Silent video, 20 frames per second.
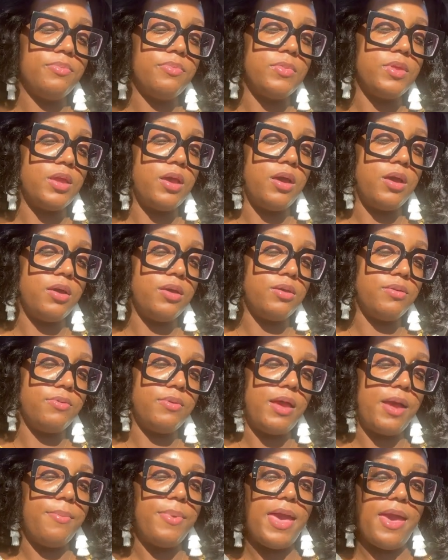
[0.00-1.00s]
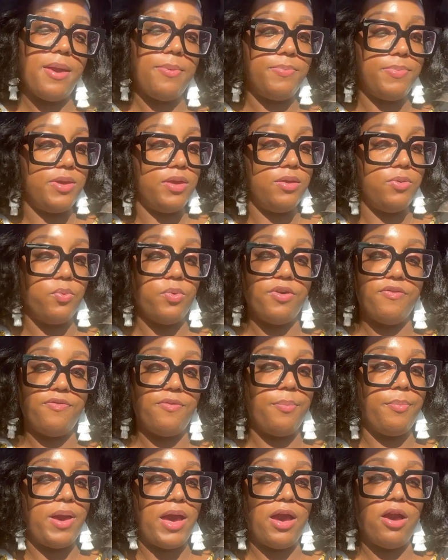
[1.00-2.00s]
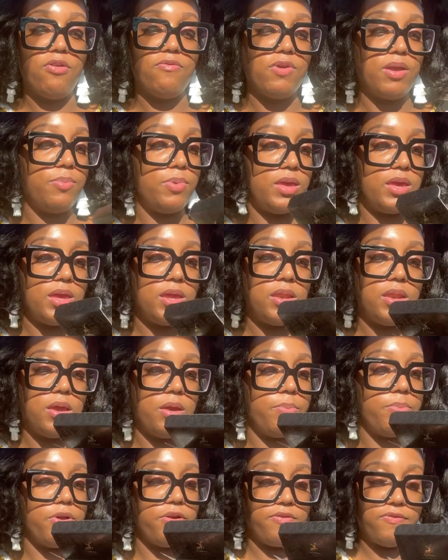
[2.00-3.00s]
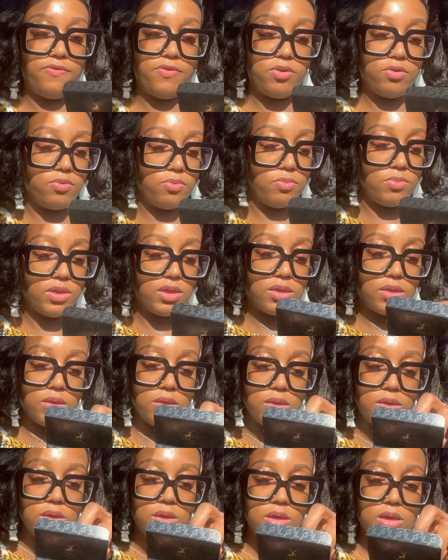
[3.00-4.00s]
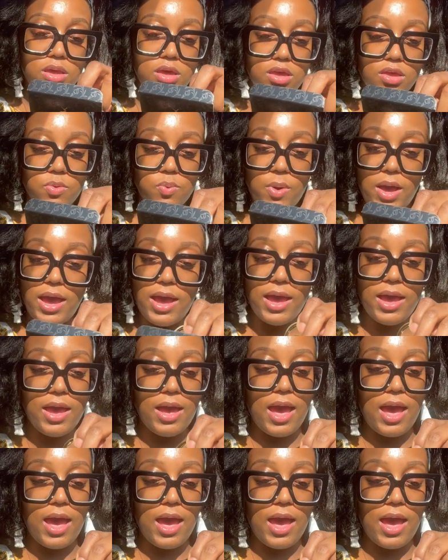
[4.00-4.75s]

nah, I'm happy with my Arabian perfumes. Because why?